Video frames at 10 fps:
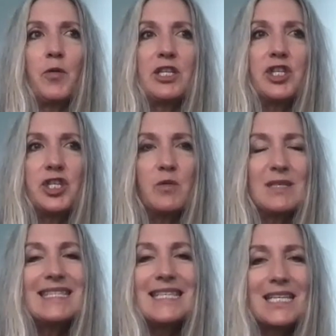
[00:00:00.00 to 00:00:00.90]
when she
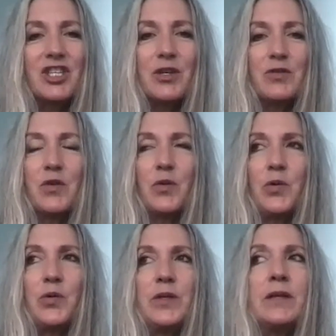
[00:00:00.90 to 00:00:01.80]
was 6 years
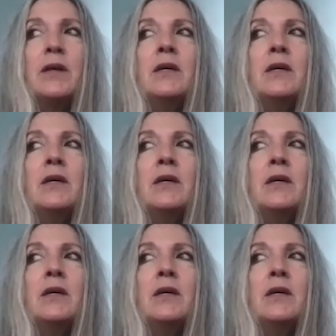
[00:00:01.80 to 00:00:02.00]
old.